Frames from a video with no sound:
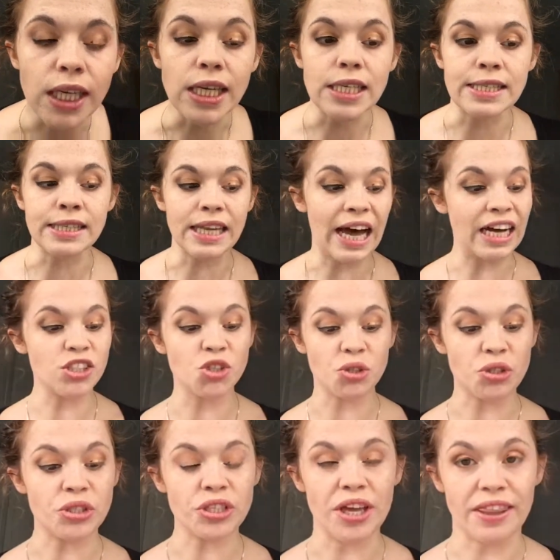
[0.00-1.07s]
Isn't that
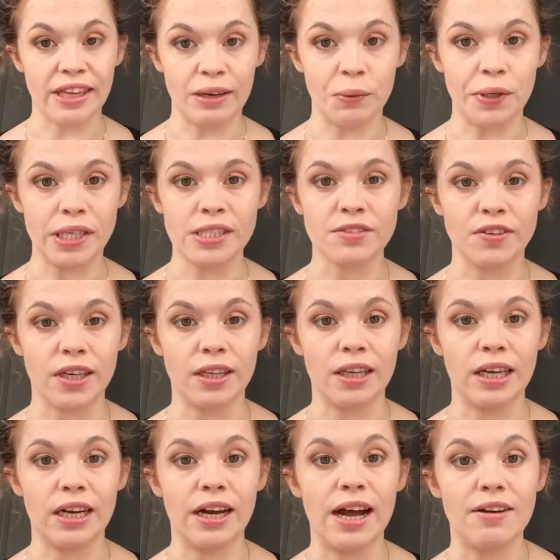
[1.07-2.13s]
just the worst
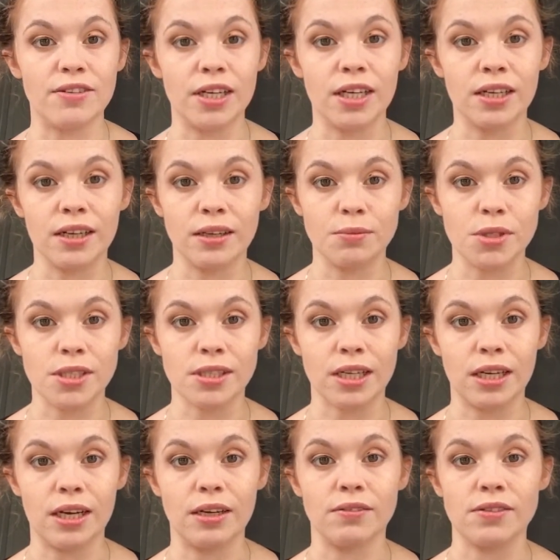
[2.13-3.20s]
feeling ever? I'm just
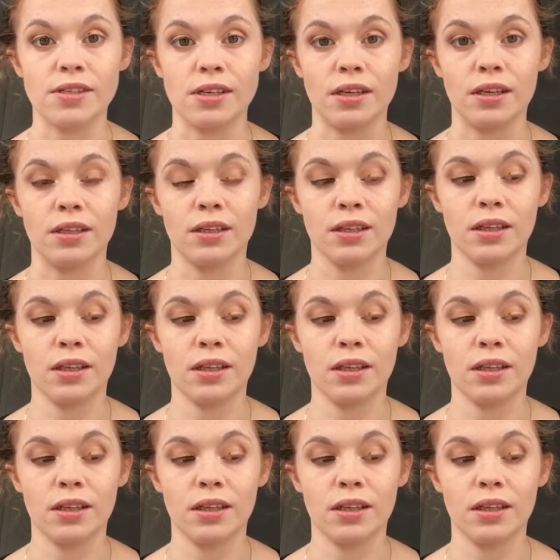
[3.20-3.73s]
going to have to